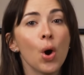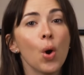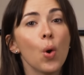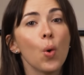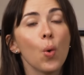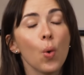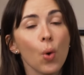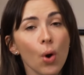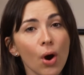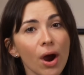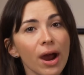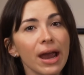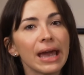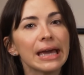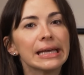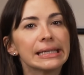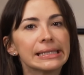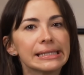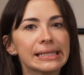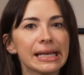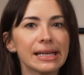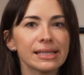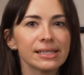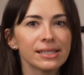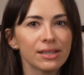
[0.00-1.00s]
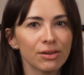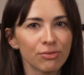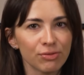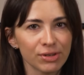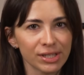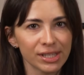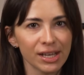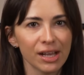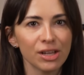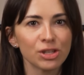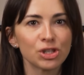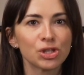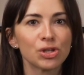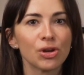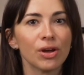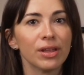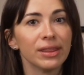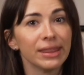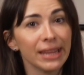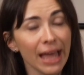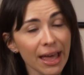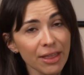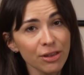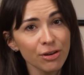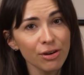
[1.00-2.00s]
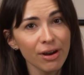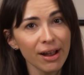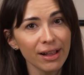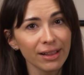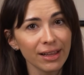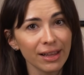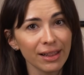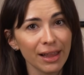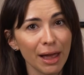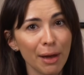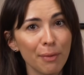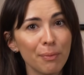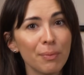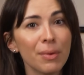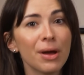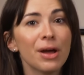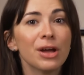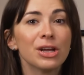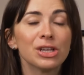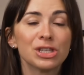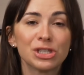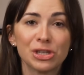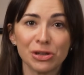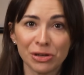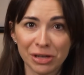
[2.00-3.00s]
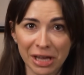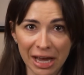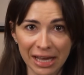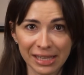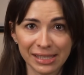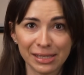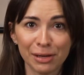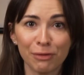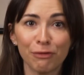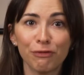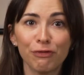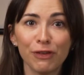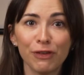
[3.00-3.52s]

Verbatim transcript: Or it sends the result to another LLM to get some